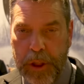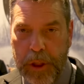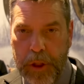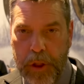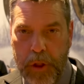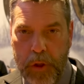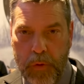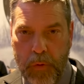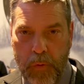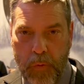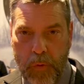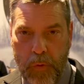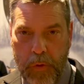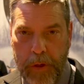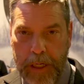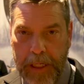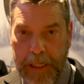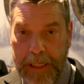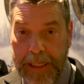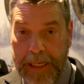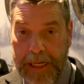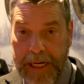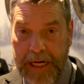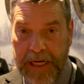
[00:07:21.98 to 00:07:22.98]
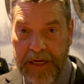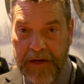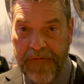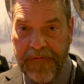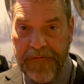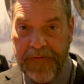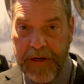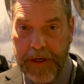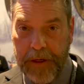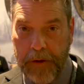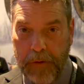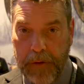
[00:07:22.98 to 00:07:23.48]
you really need to
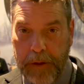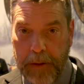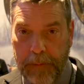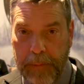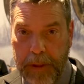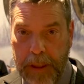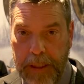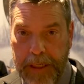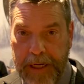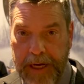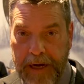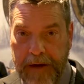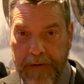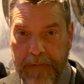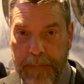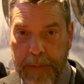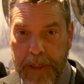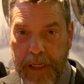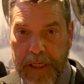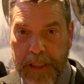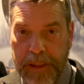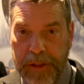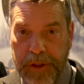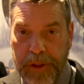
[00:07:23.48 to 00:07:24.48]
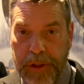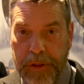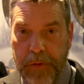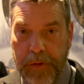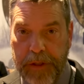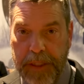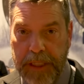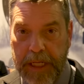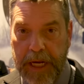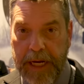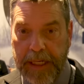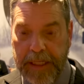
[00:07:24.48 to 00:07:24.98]
feel to believe because you
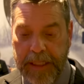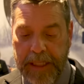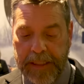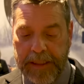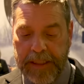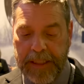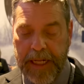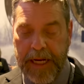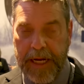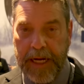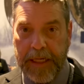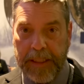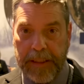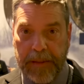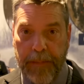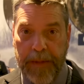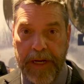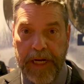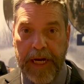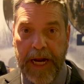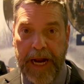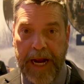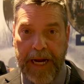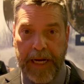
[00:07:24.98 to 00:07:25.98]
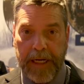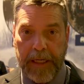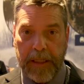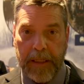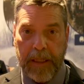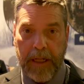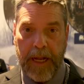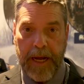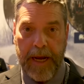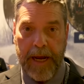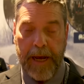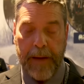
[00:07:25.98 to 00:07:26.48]
would think this thing has been hand
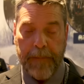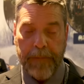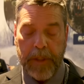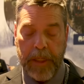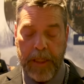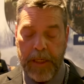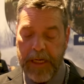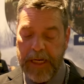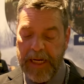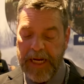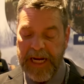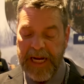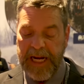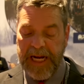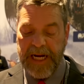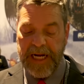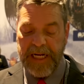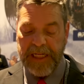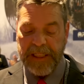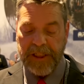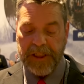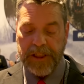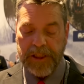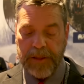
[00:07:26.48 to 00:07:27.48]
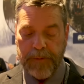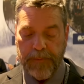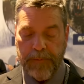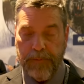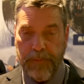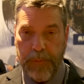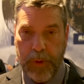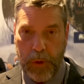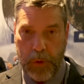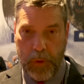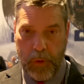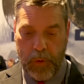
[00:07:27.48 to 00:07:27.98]
lapped. It is
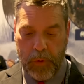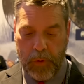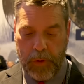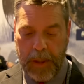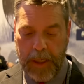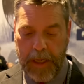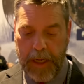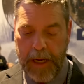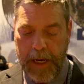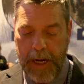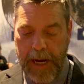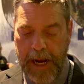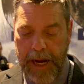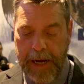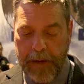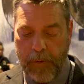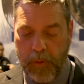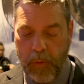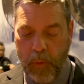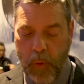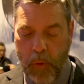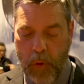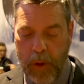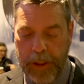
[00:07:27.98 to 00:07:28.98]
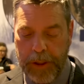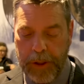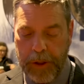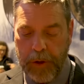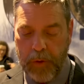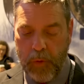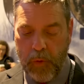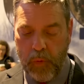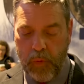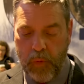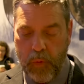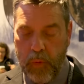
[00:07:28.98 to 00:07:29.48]
smooth. And what
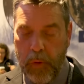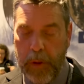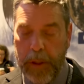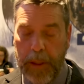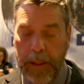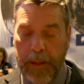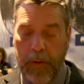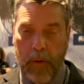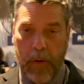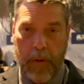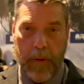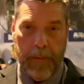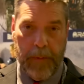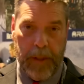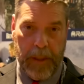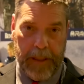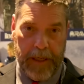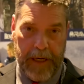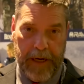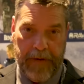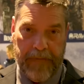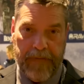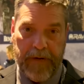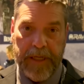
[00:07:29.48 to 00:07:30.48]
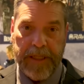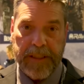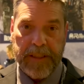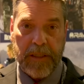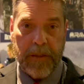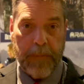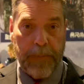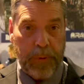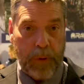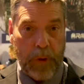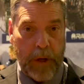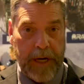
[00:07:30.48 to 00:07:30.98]
you really won't believe is
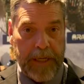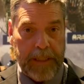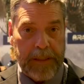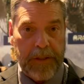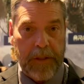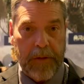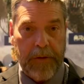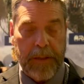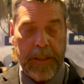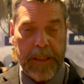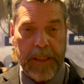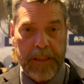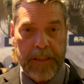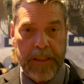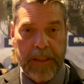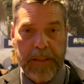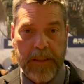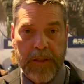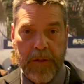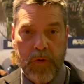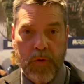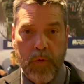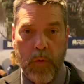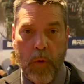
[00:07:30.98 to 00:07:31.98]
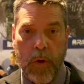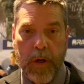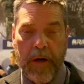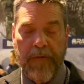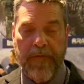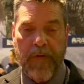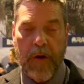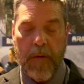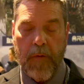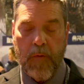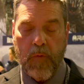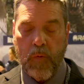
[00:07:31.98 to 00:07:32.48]
the price on this. This is one
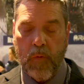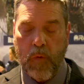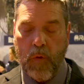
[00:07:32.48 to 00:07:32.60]
of our